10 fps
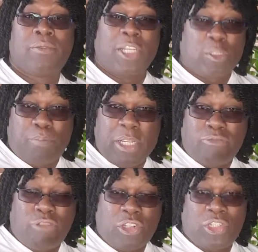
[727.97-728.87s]
They
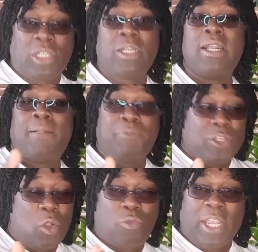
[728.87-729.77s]
speak Russian.
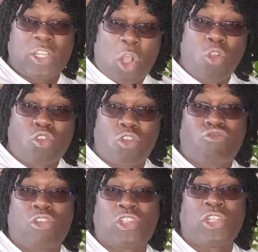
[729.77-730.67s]
You know, their culture
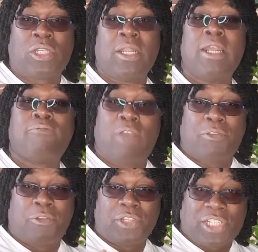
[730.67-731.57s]
is Russian. Right,
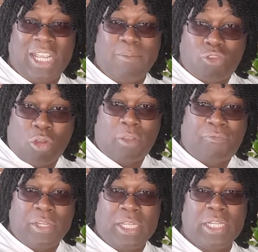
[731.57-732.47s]
they have the same
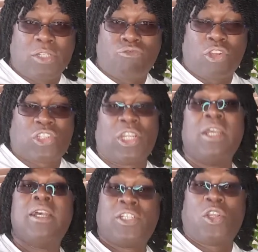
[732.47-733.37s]
geography as
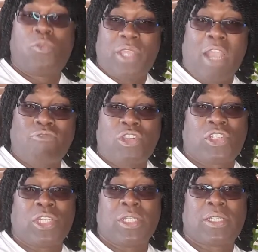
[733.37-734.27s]
Russia. So they are
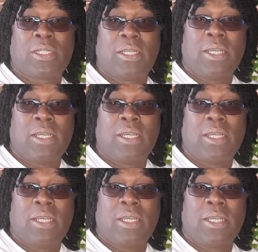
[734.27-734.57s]
Russians.